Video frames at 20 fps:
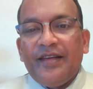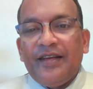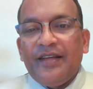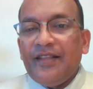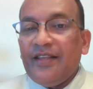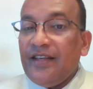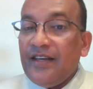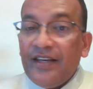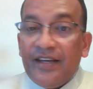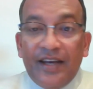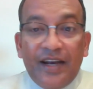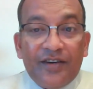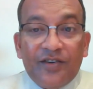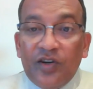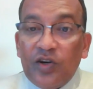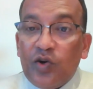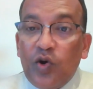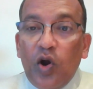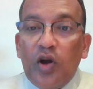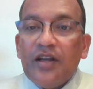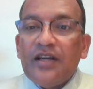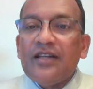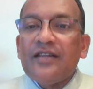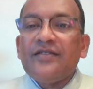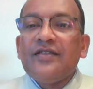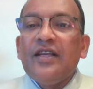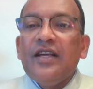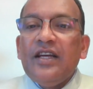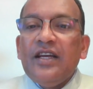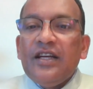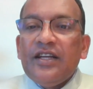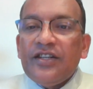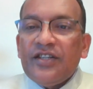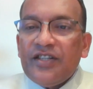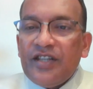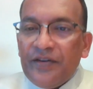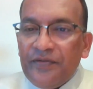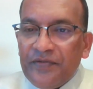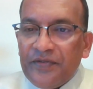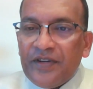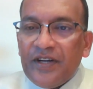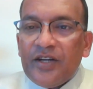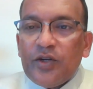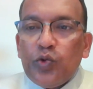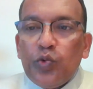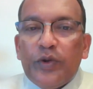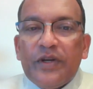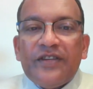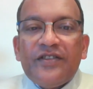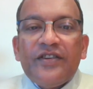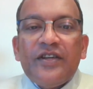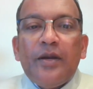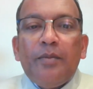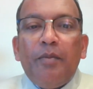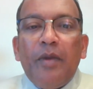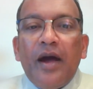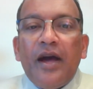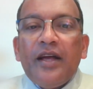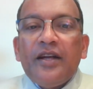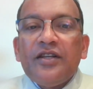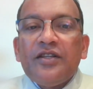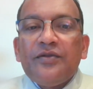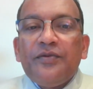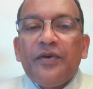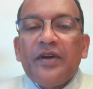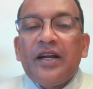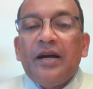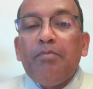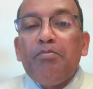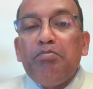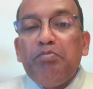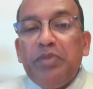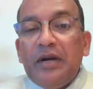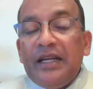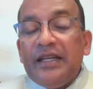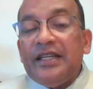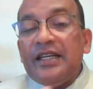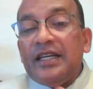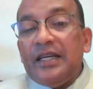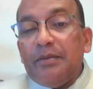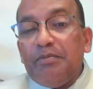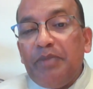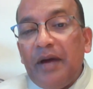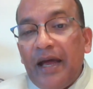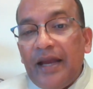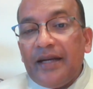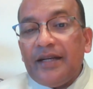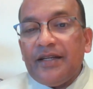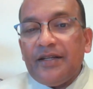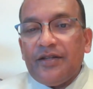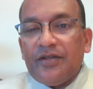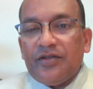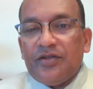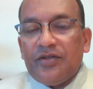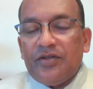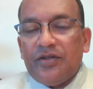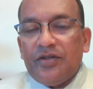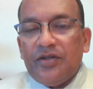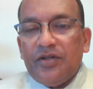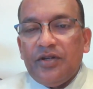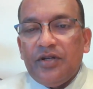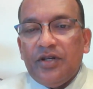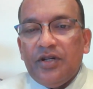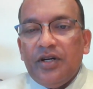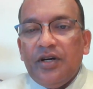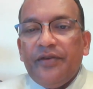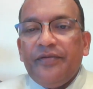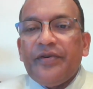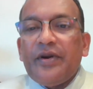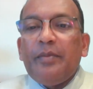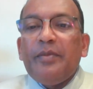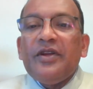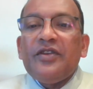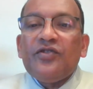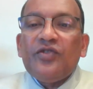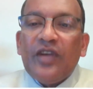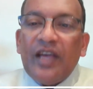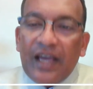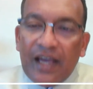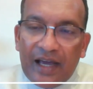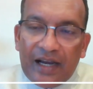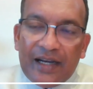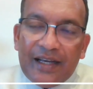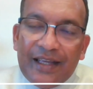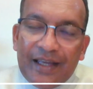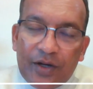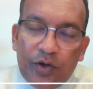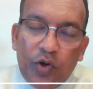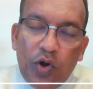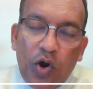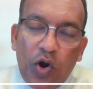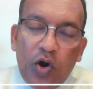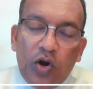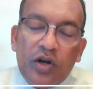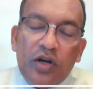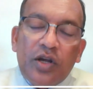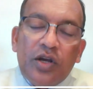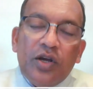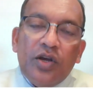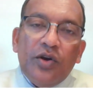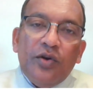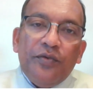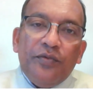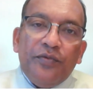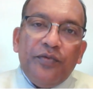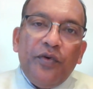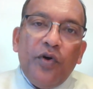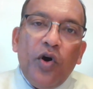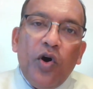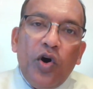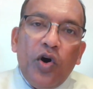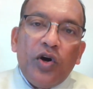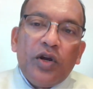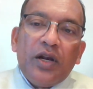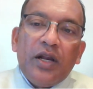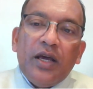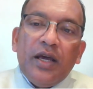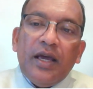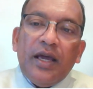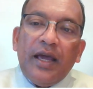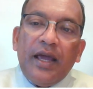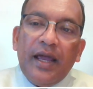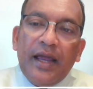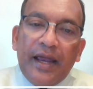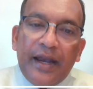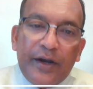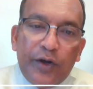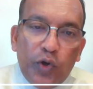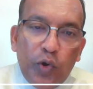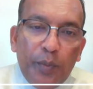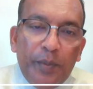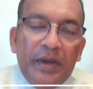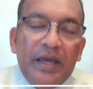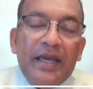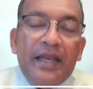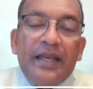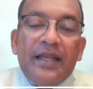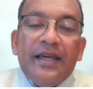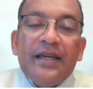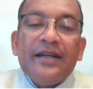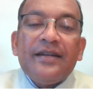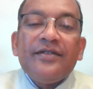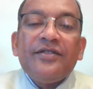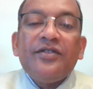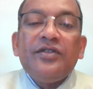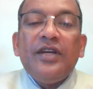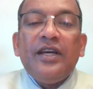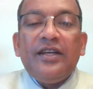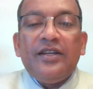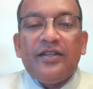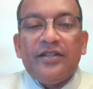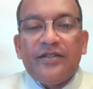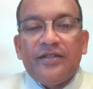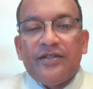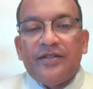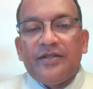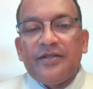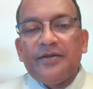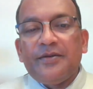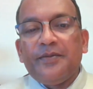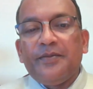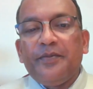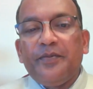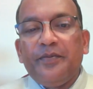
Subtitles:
The Indian National Congress shifted to its demands for complete independence from its earlier goal for a dominion status.